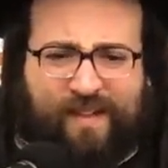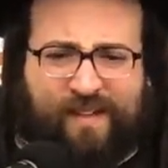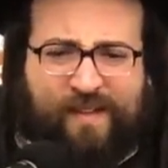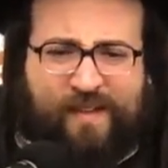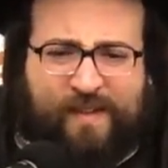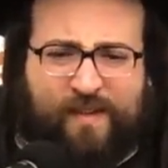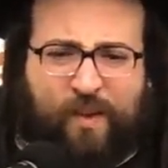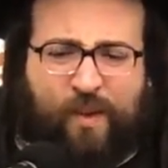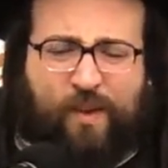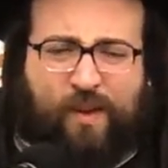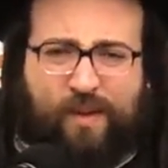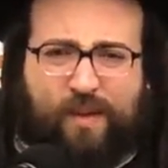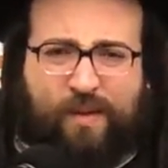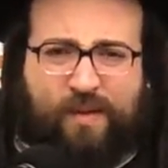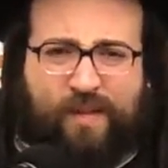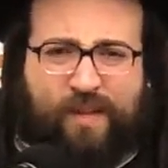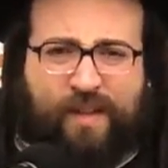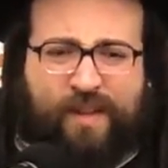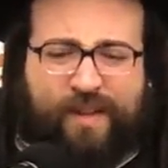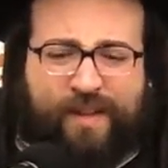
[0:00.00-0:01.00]
this
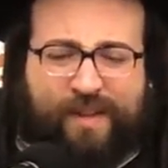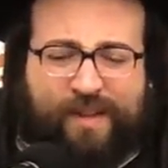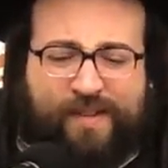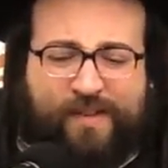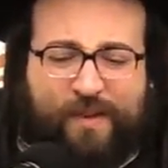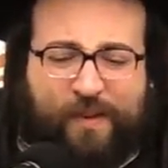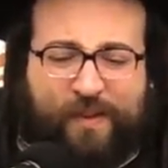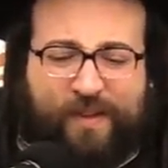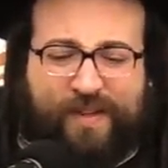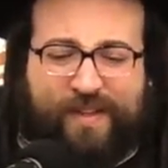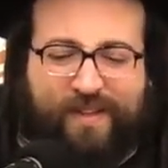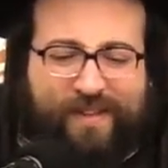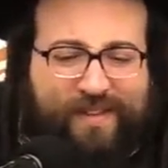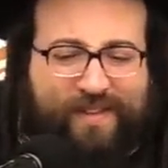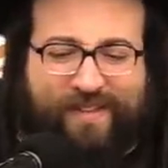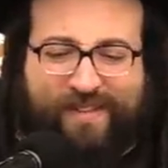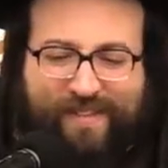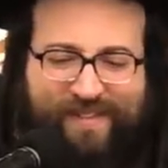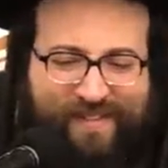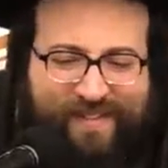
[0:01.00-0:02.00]
whole thing. So
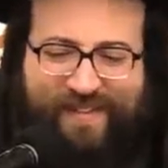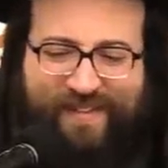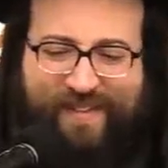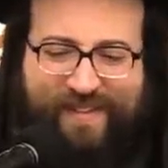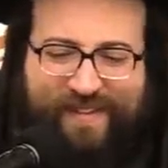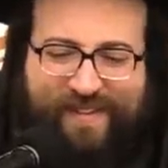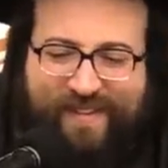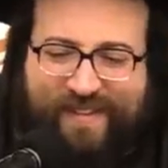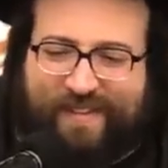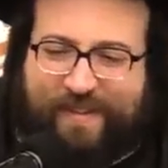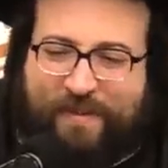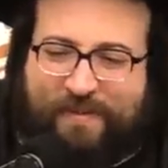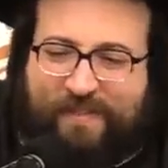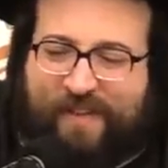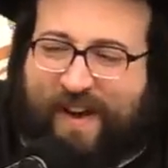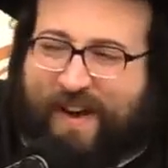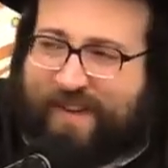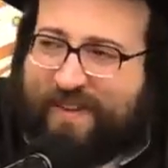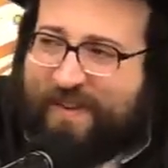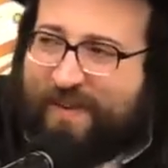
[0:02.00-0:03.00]
he
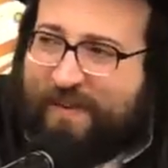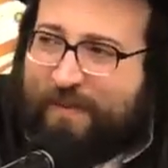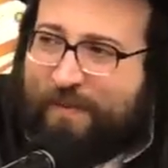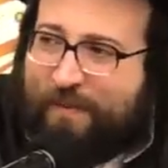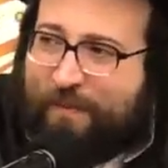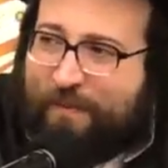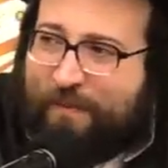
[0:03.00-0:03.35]
find a